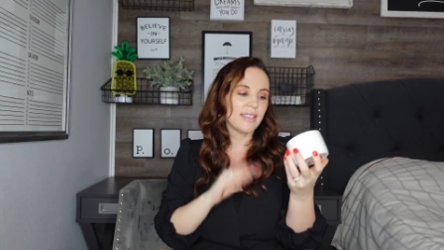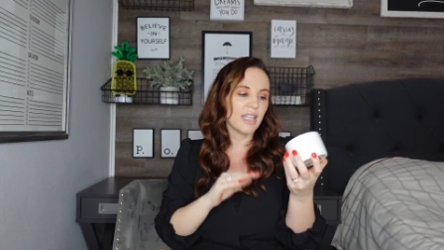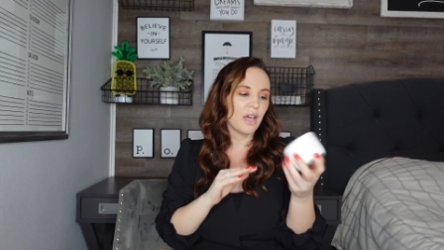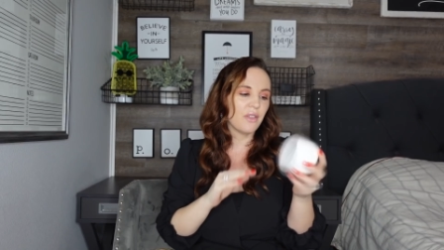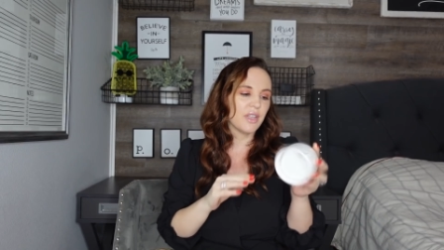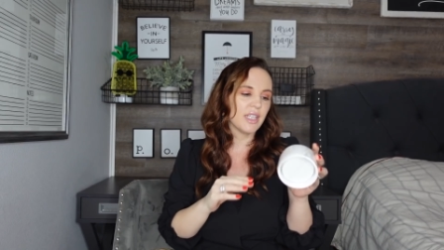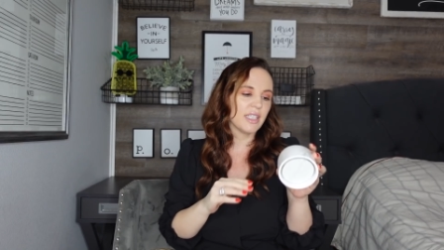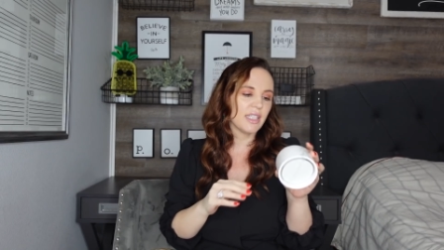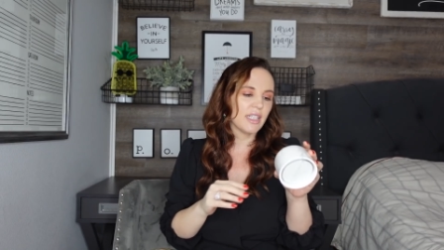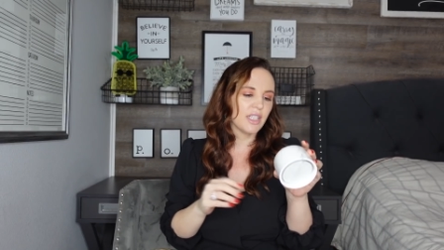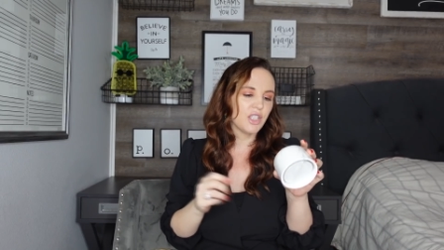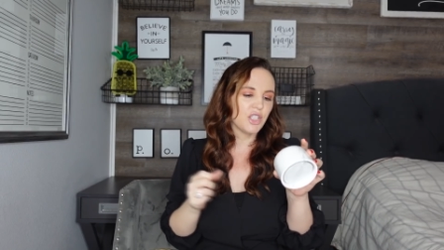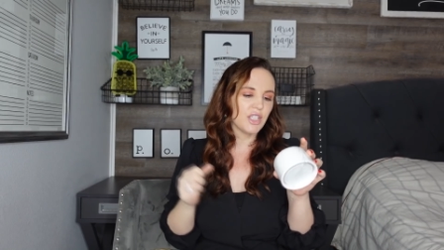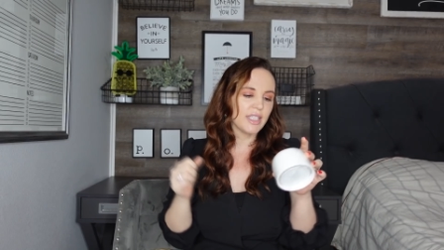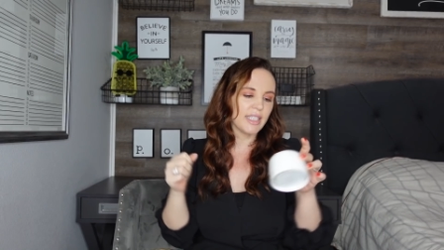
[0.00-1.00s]
and
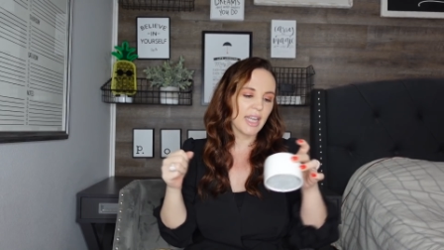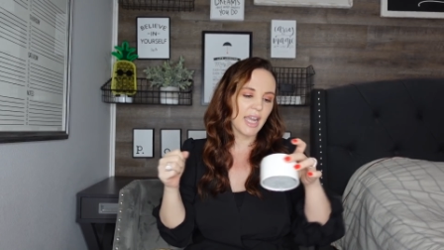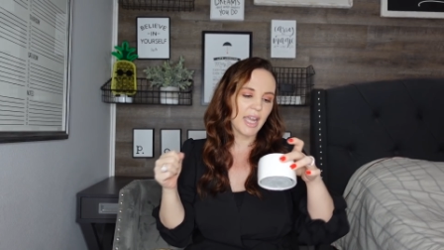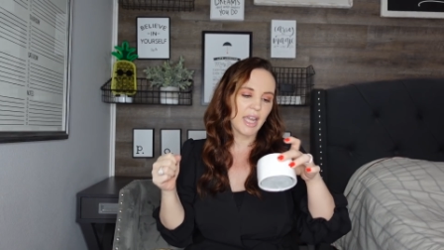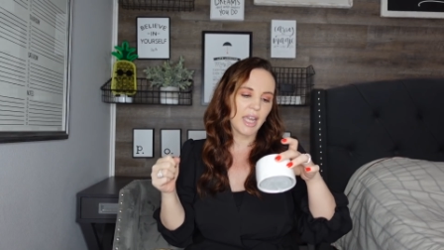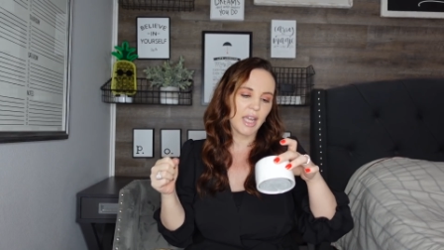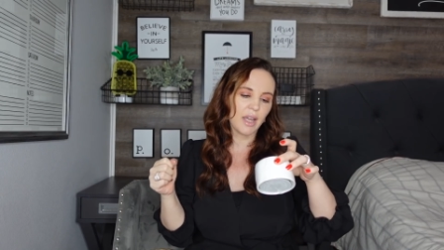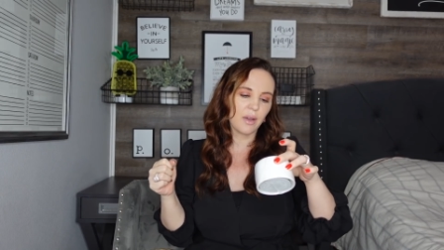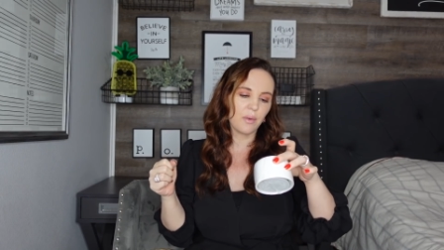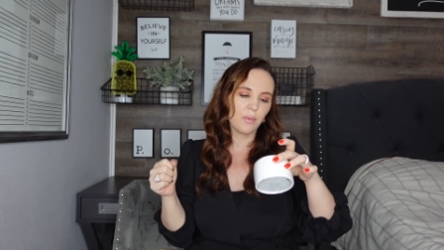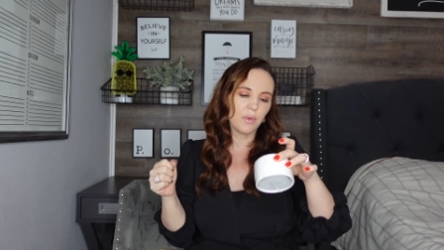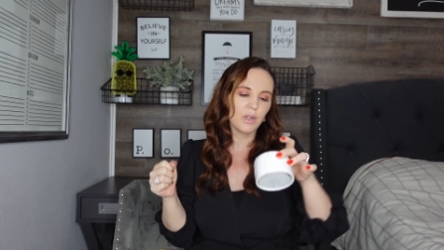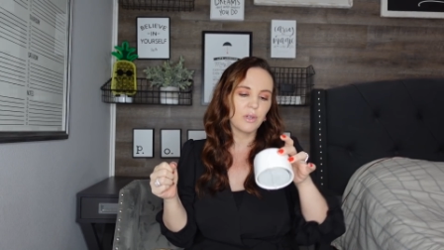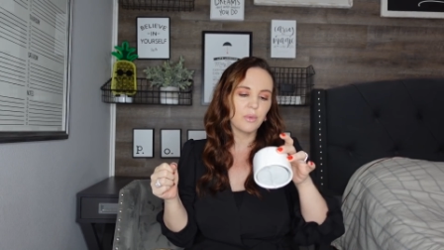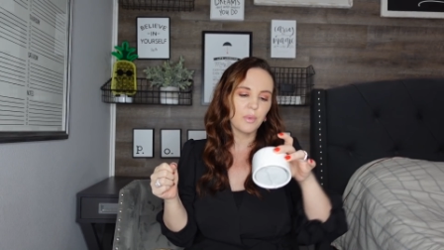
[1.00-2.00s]
it's just a,
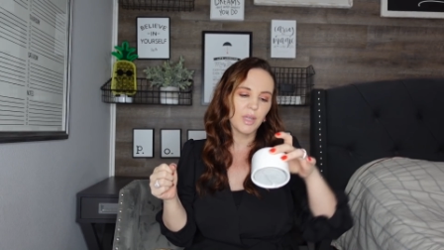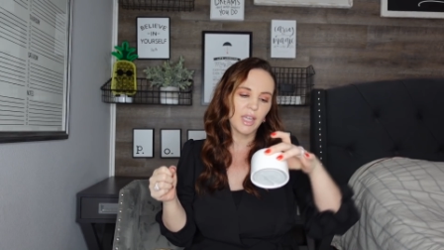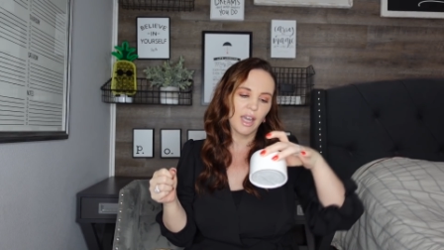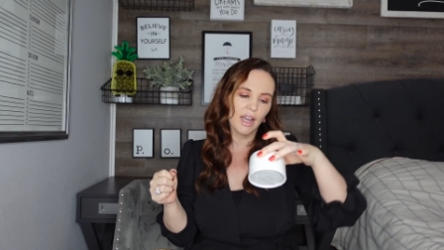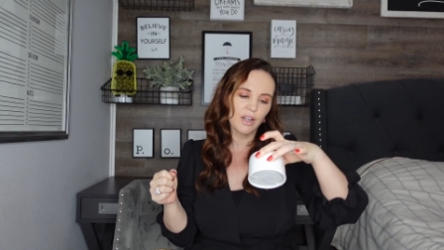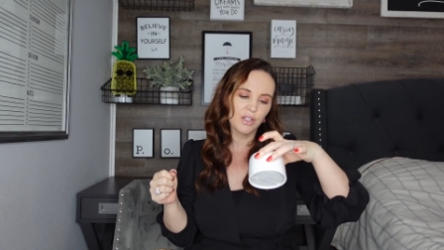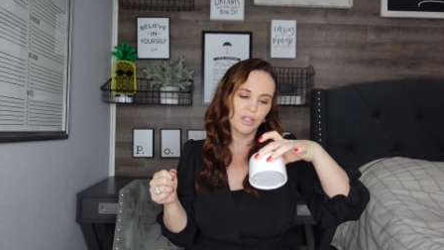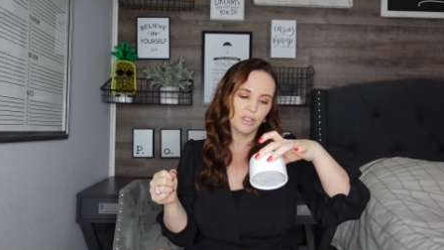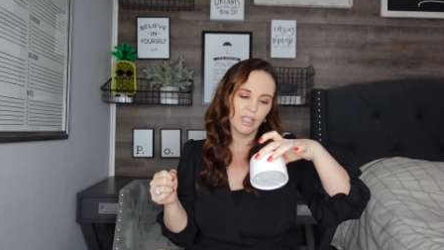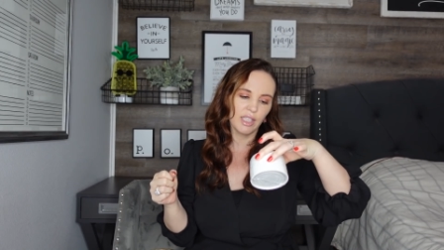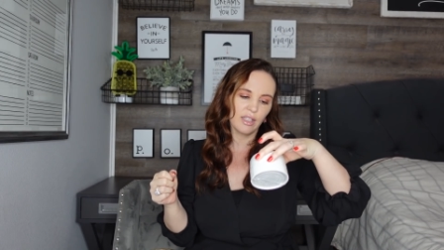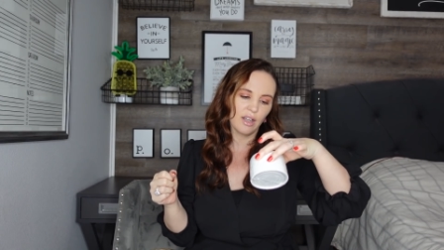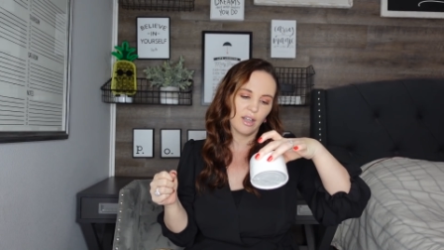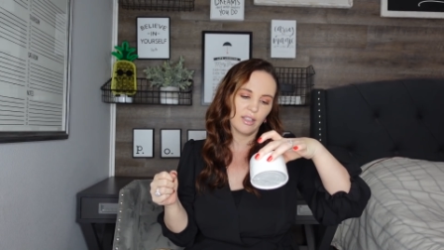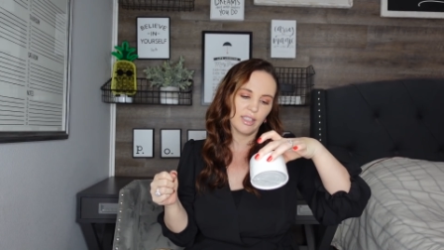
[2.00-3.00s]
what are we actually
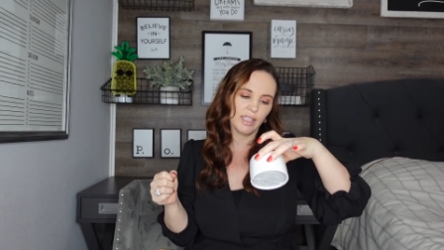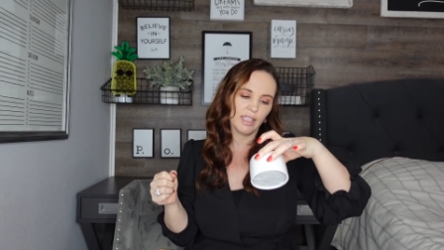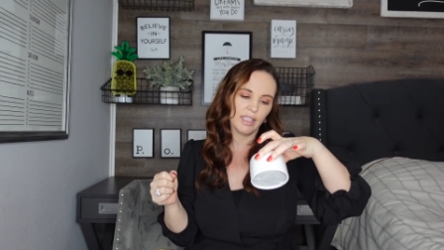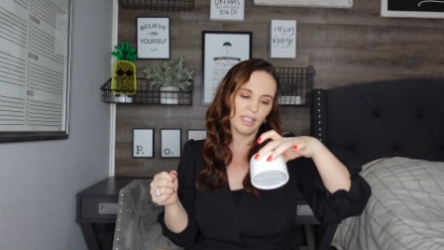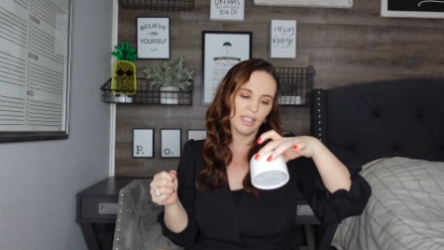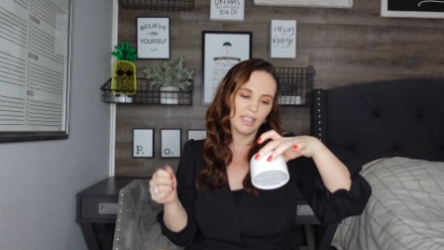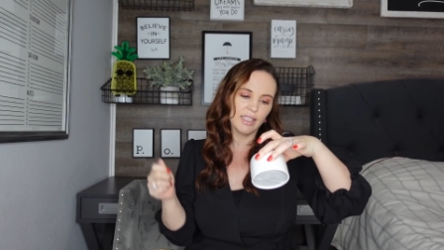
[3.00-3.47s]
calling it?